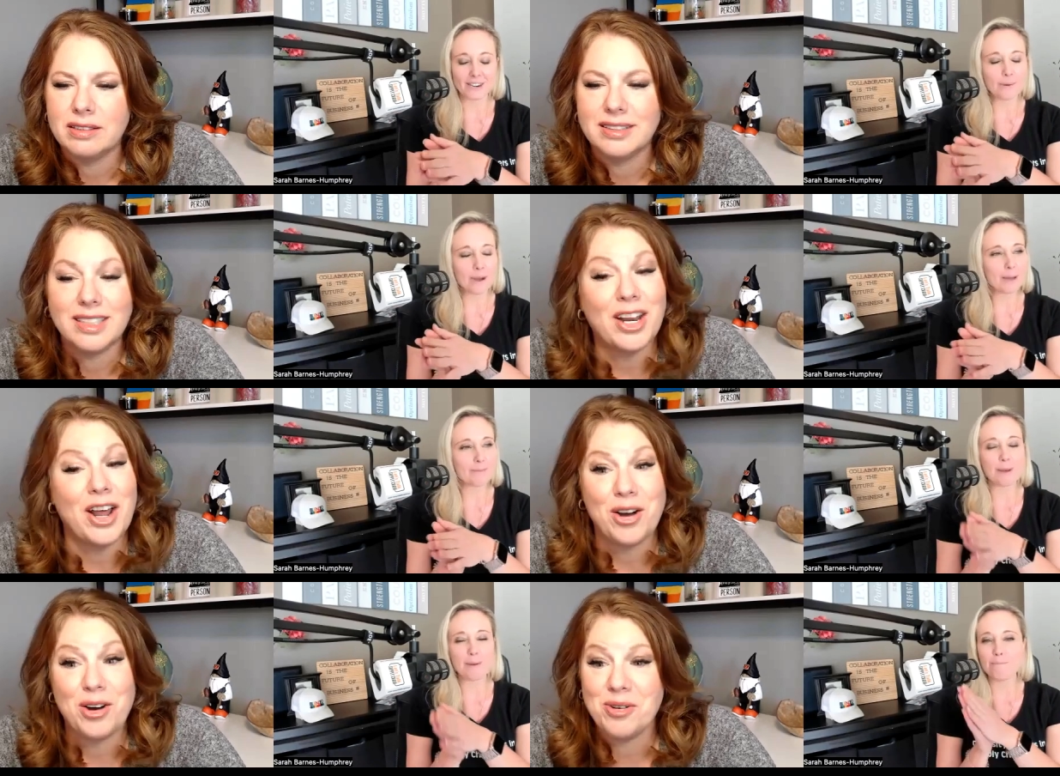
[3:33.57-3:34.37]
Speaker 1: very well, no.
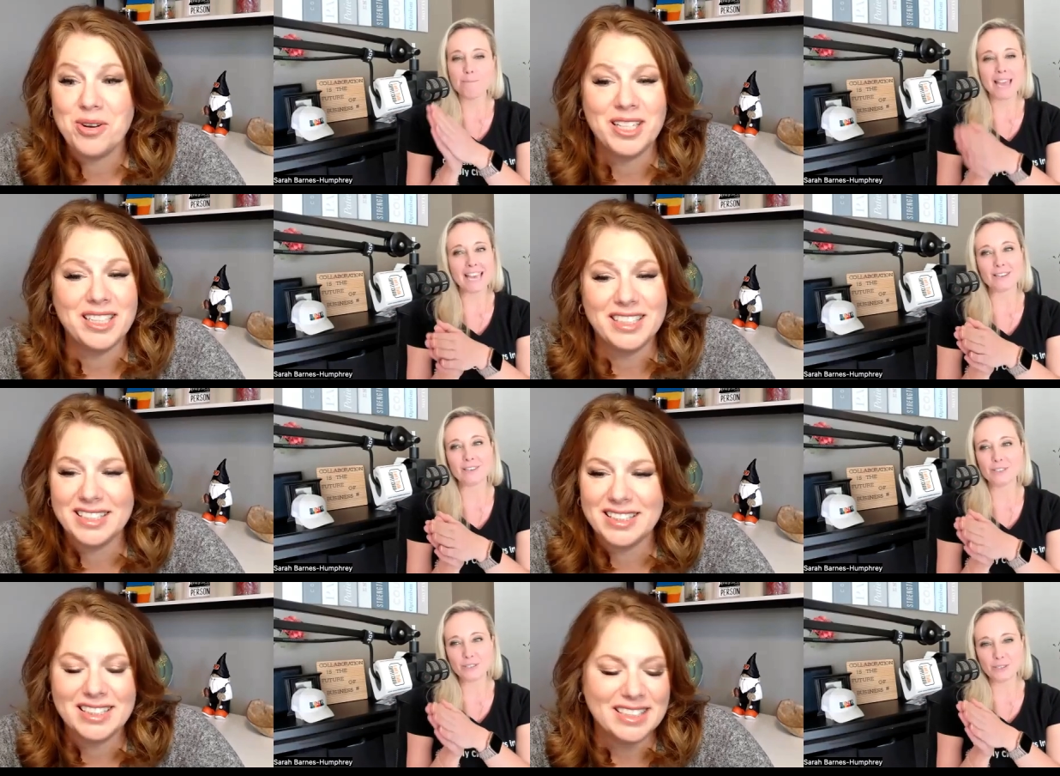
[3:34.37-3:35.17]
but man,
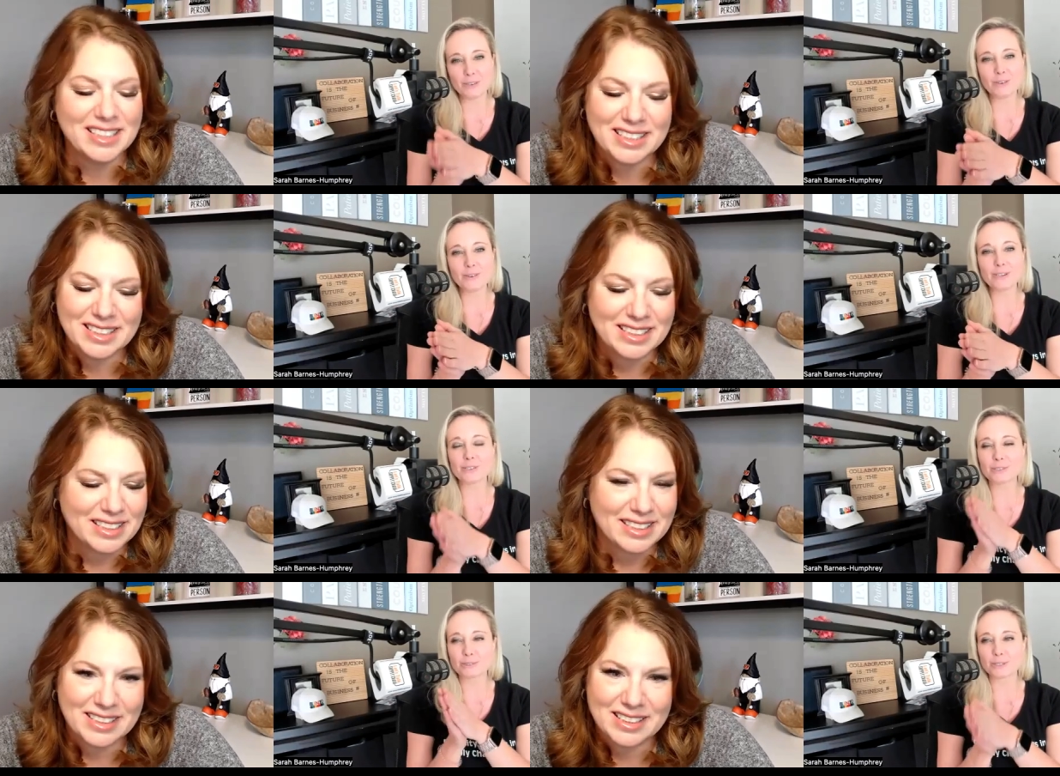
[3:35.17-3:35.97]
you
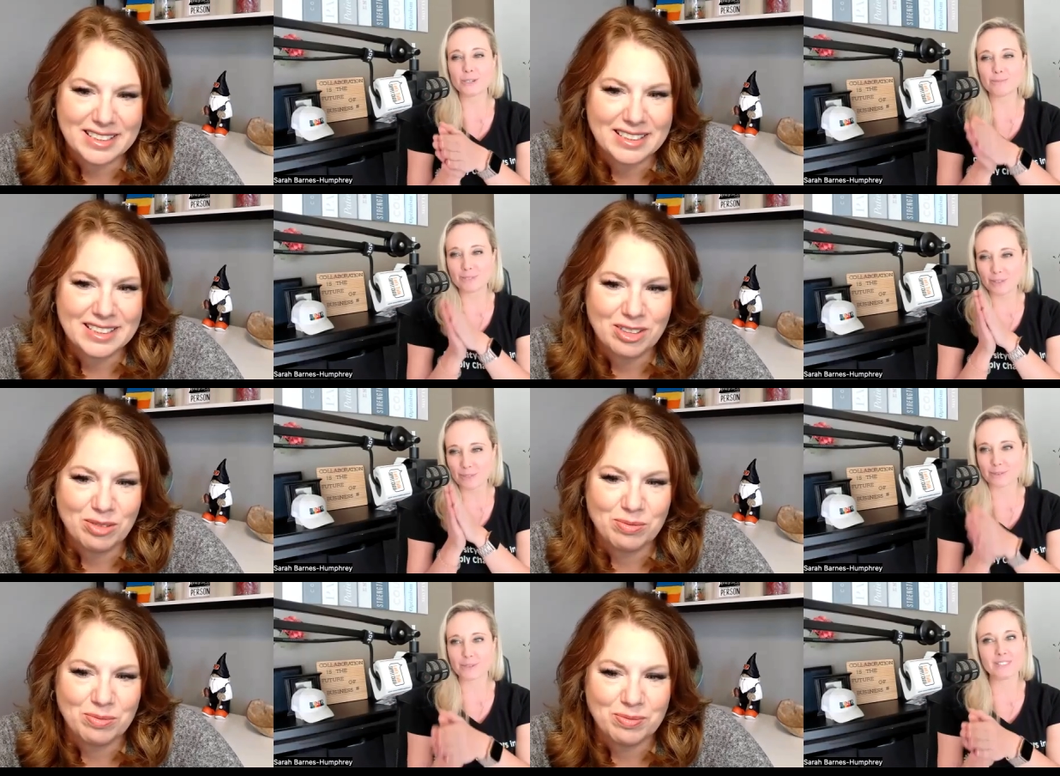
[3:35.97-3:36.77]
trooped
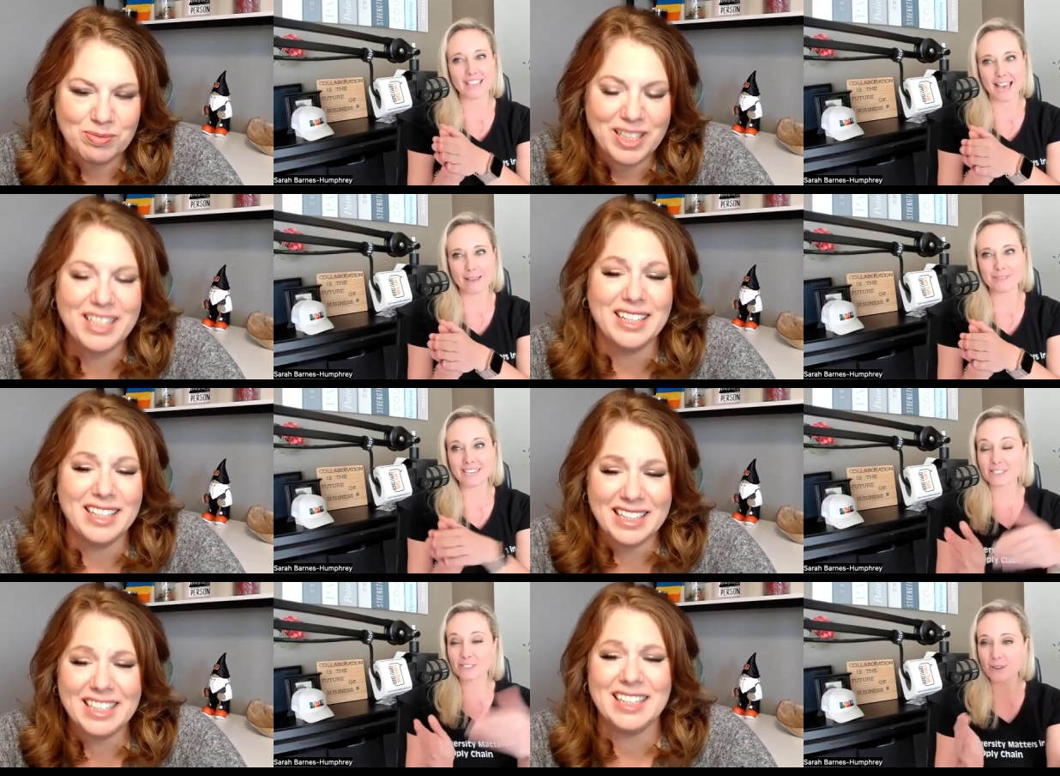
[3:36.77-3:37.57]
through that
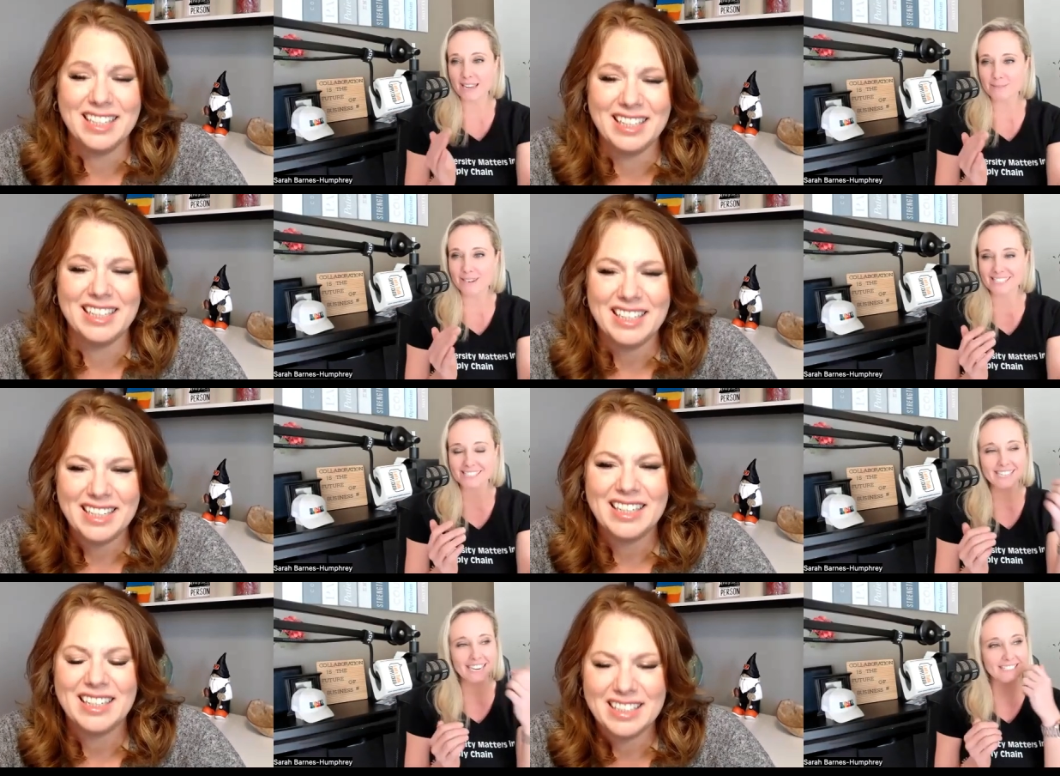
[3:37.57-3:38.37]
because you had to be on
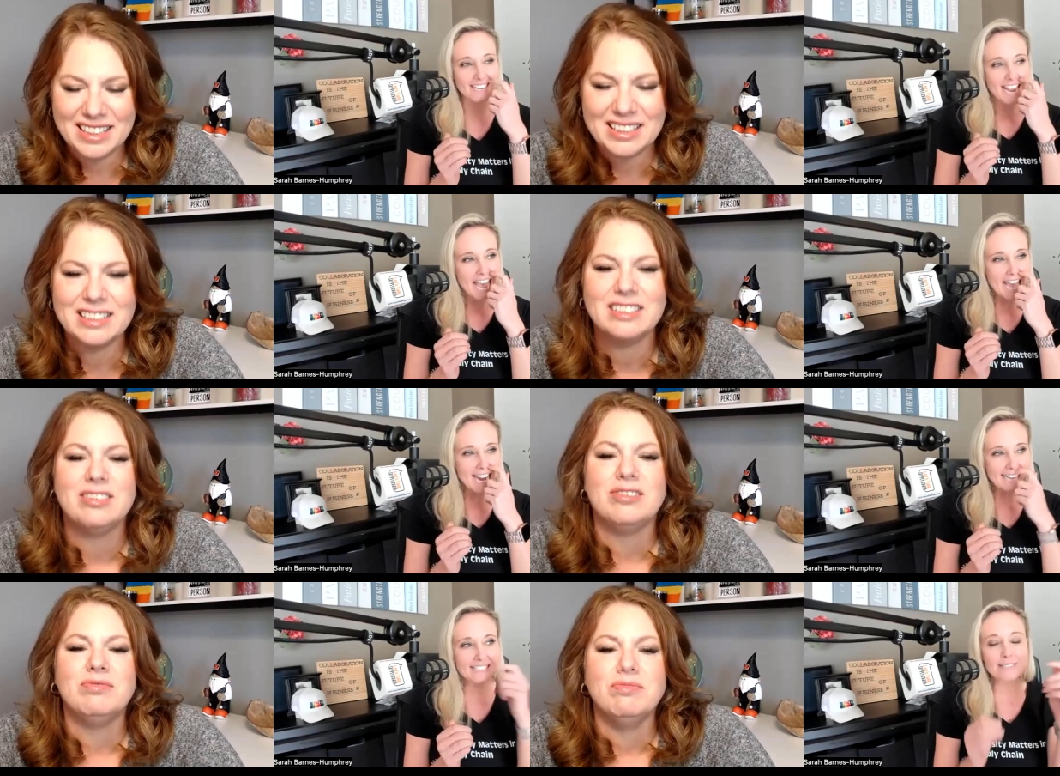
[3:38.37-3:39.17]
stage. And
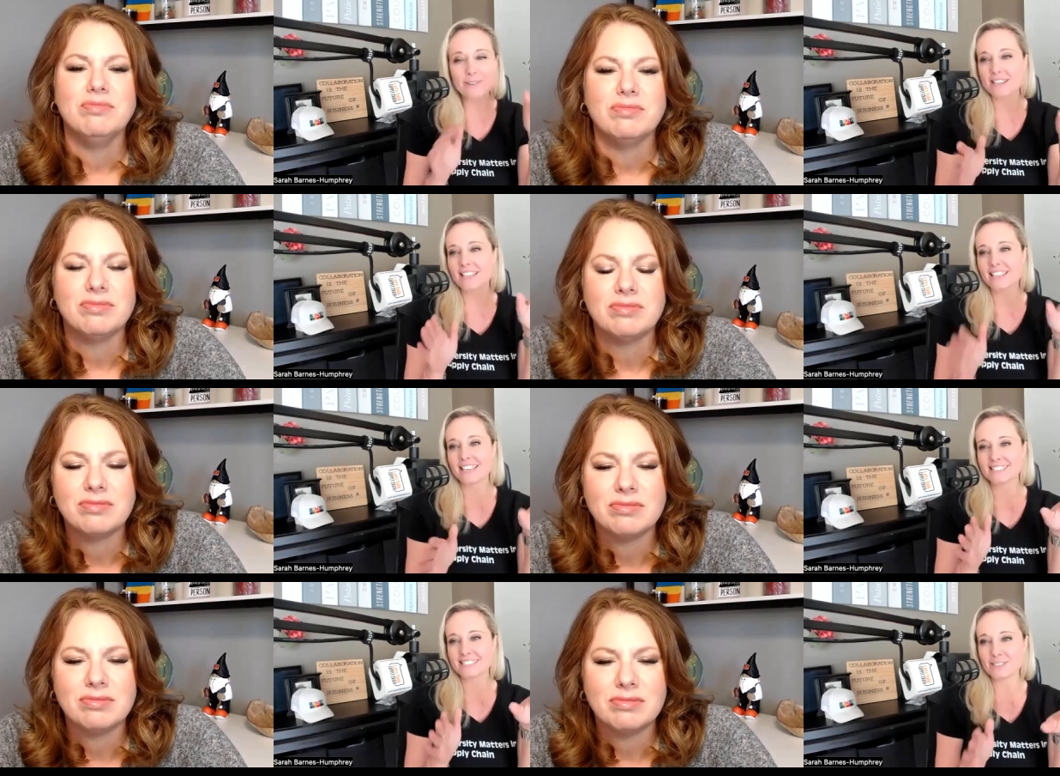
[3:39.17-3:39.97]
actually, one of the
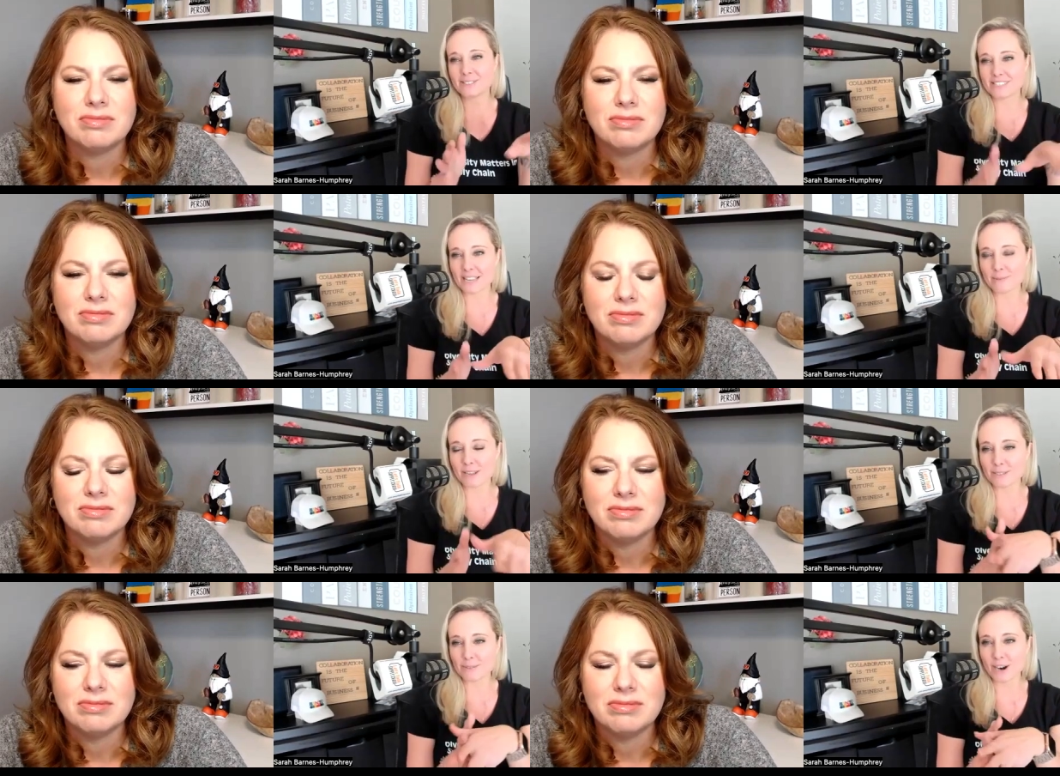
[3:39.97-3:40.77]
things that you said
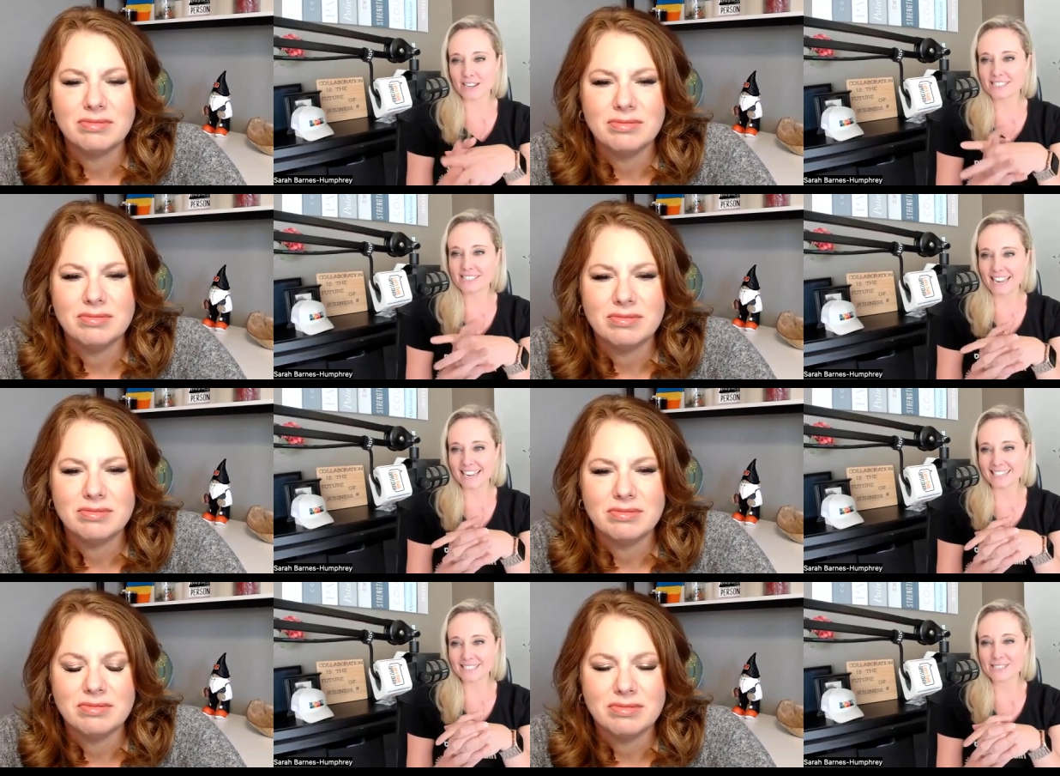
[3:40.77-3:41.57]
while you were on
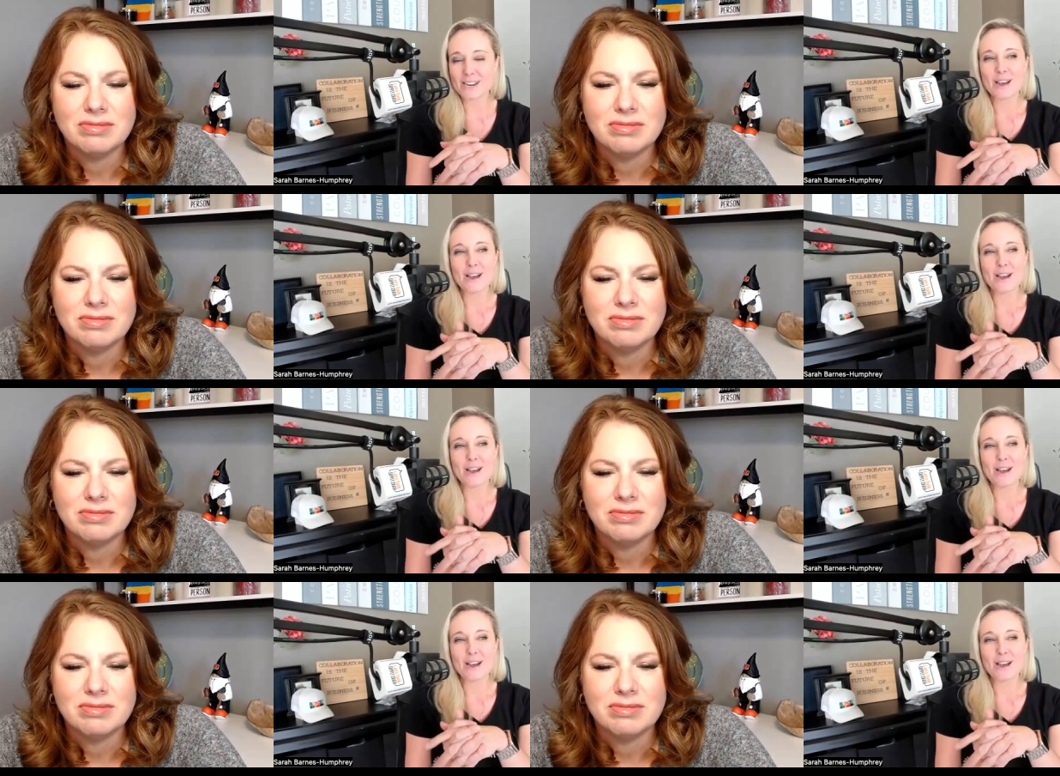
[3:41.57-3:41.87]
stage